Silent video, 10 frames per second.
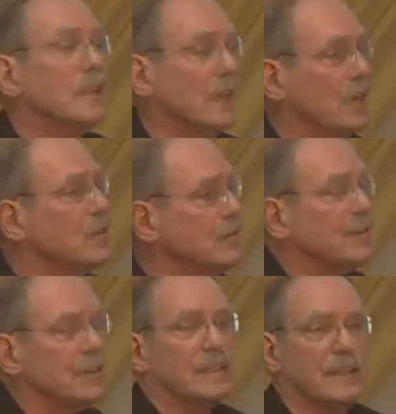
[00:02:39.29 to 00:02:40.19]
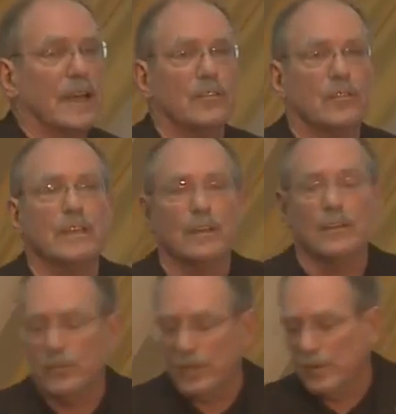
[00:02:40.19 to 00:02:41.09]
then 150,000
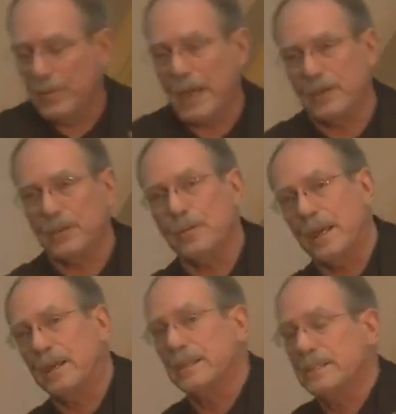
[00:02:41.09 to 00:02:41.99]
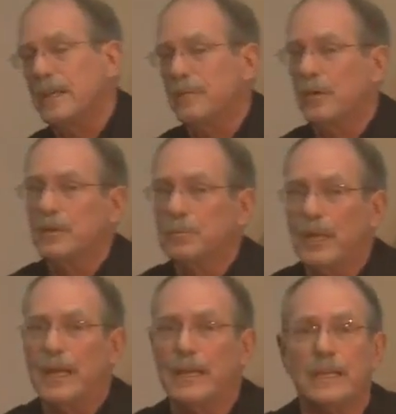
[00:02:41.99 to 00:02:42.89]
years, modern humanity's time on the
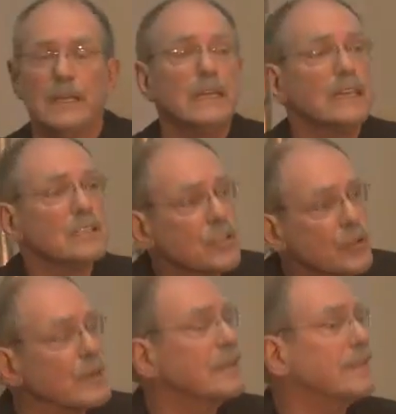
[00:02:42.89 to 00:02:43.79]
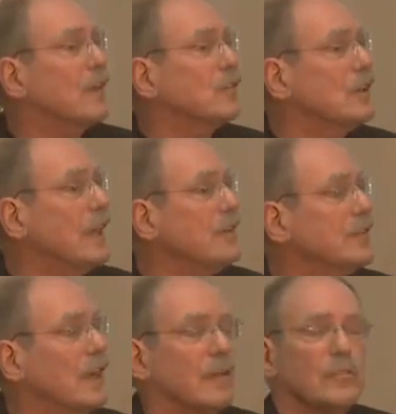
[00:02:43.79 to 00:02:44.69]
planet, is 3,000
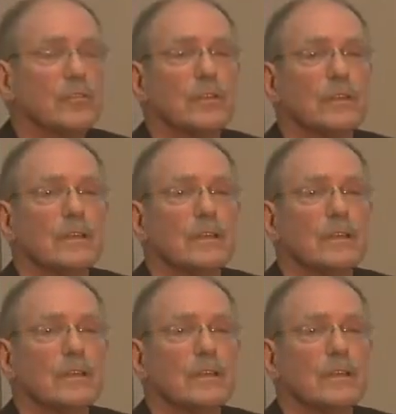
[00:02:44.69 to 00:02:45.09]
lifetimes.